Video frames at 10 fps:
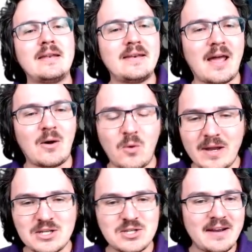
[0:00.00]
Now,
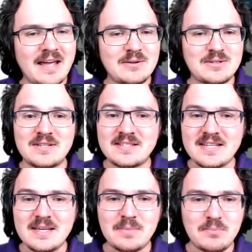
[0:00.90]
quick shout out to the
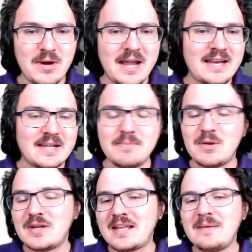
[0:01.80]
Deep Brain
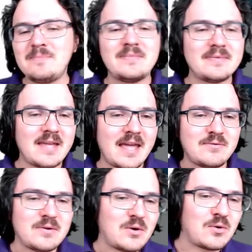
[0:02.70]
community. They
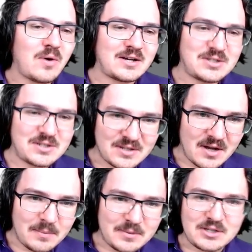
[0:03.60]
have crushed the
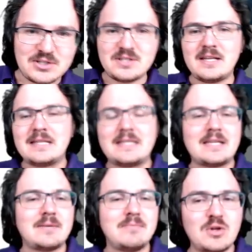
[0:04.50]
competition in the
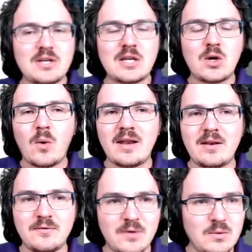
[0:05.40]
community coin
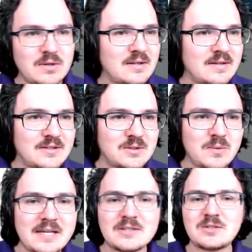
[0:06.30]
vote this
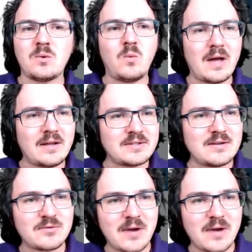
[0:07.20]
week, so well done for